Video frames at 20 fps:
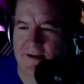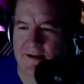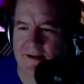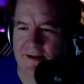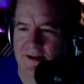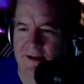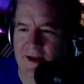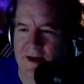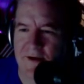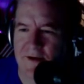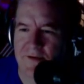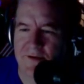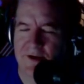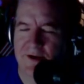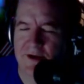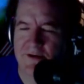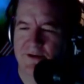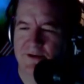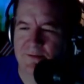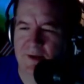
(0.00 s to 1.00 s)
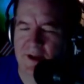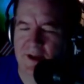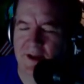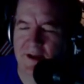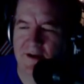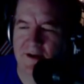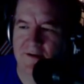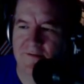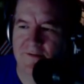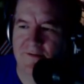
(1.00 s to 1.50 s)
Now,
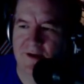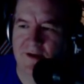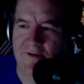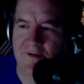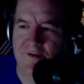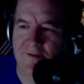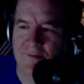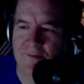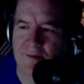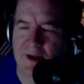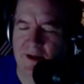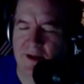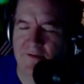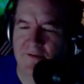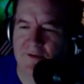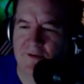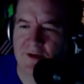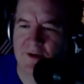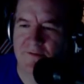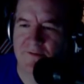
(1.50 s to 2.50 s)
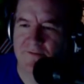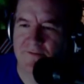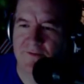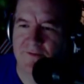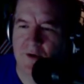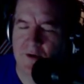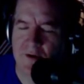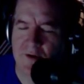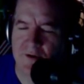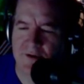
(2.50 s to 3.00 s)
speaking of Bigfoot
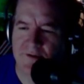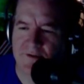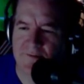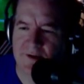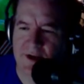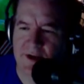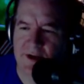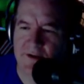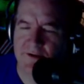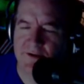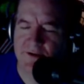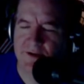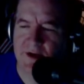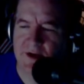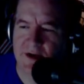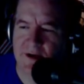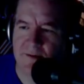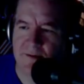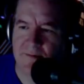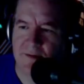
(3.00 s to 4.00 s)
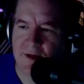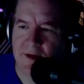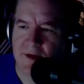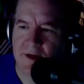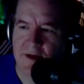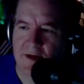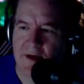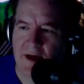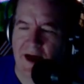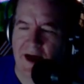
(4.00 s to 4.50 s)
photos and videos,
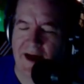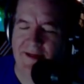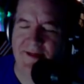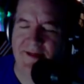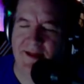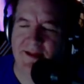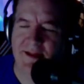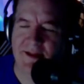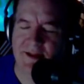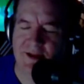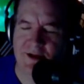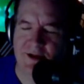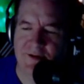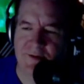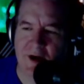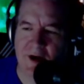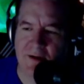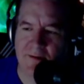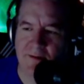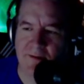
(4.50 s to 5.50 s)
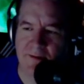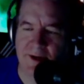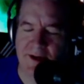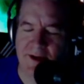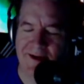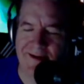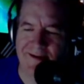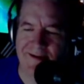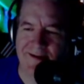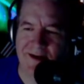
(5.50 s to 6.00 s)
I think that there's probably
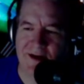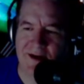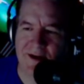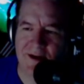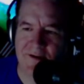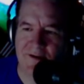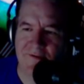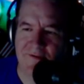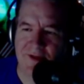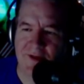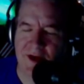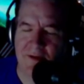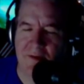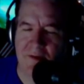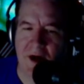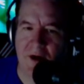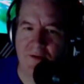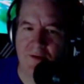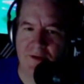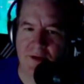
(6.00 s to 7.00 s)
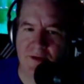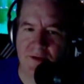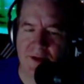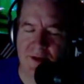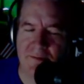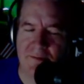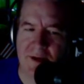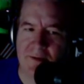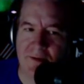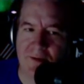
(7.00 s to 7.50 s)
a ton of them out there
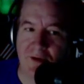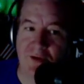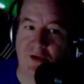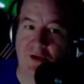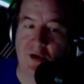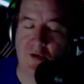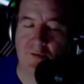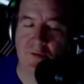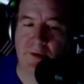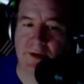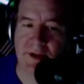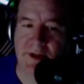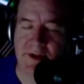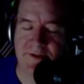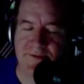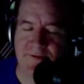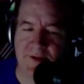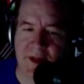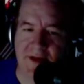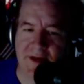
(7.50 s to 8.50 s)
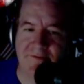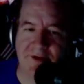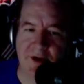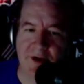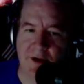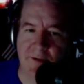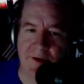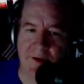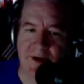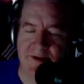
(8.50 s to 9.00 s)
that people don't release for that
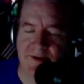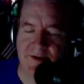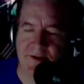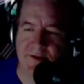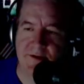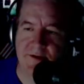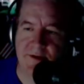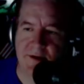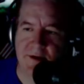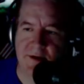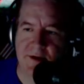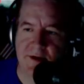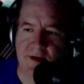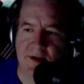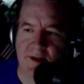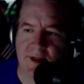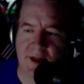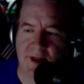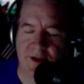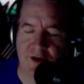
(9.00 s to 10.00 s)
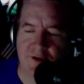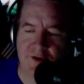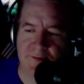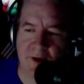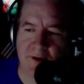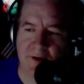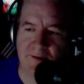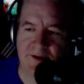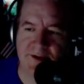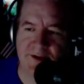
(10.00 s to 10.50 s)
very reason. That there's
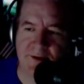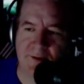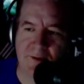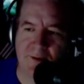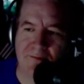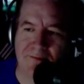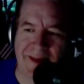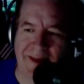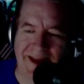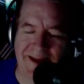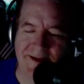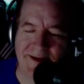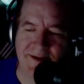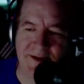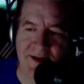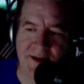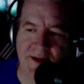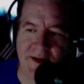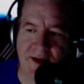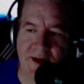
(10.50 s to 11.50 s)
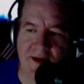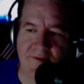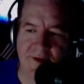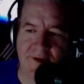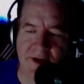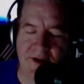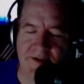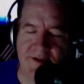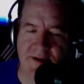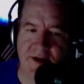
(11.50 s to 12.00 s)
probably some amazing
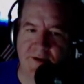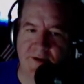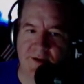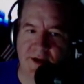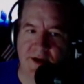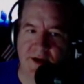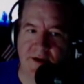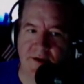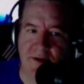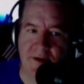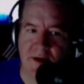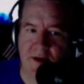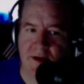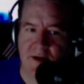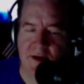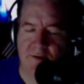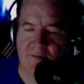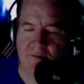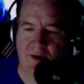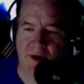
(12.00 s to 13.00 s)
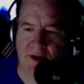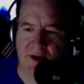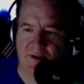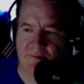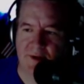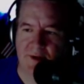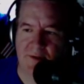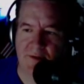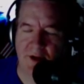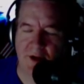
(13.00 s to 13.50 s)
evidence out there, but
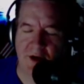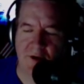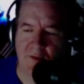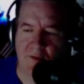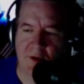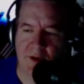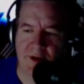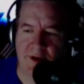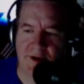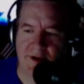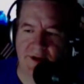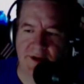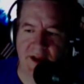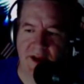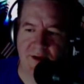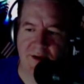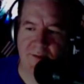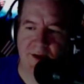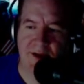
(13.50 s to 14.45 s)
people aren't willing to take them on